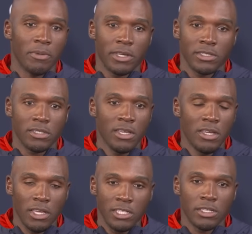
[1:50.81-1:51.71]
Because
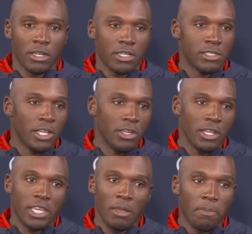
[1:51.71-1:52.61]
he's going to continue
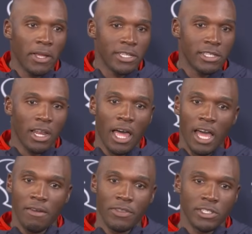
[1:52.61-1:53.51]
to keep plays alive.